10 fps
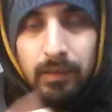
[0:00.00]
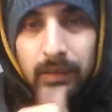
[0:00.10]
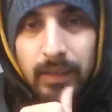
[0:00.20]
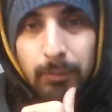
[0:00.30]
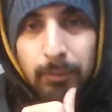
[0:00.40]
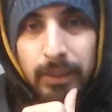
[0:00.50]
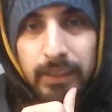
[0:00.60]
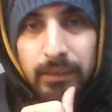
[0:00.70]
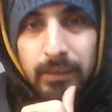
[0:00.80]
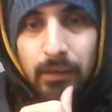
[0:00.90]
That might
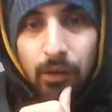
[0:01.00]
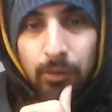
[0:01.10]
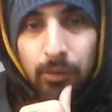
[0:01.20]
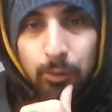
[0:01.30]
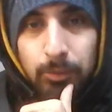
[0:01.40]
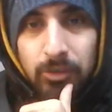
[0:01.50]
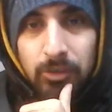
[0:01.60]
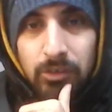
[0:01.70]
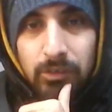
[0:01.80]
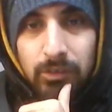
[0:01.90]
need a lot more muscle.